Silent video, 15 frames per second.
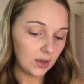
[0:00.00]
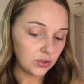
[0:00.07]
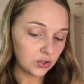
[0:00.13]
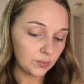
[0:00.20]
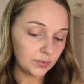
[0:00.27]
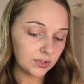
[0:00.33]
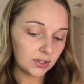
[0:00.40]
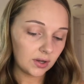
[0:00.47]
So
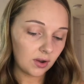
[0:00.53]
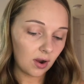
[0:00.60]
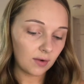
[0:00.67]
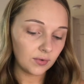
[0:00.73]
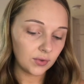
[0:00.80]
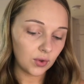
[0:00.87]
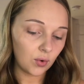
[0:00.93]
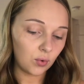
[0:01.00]
I'm just going to
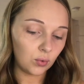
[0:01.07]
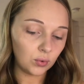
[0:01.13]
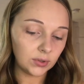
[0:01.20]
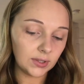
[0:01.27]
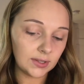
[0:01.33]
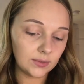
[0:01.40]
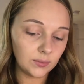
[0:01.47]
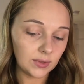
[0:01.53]
cover the whole
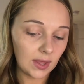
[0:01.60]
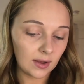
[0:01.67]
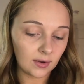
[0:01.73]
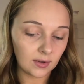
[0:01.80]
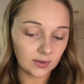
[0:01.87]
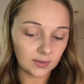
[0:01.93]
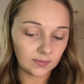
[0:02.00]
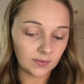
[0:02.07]
lid with that
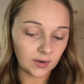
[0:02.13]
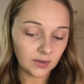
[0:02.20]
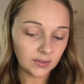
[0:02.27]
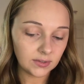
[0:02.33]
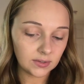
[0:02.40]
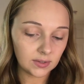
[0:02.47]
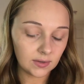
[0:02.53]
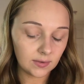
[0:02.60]
color
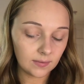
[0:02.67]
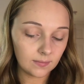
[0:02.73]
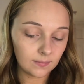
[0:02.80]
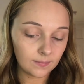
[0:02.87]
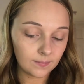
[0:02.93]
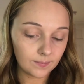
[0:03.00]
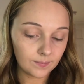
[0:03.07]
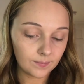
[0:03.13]
first.
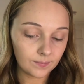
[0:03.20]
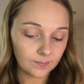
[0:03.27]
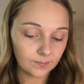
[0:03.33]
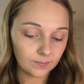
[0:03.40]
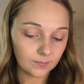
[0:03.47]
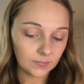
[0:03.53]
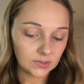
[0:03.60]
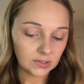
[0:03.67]

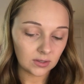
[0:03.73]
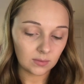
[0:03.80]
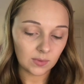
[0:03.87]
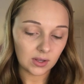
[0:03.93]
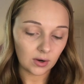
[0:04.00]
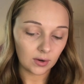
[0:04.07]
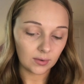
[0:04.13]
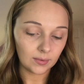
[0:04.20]
It's going to
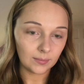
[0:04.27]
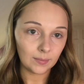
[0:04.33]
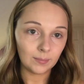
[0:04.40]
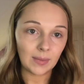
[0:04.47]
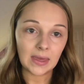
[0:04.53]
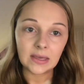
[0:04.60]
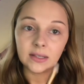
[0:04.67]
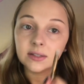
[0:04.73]
be our
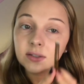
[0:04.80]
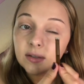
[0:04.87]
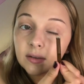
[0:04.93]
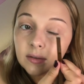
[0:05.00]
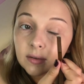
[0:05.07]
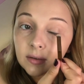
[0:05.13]
base.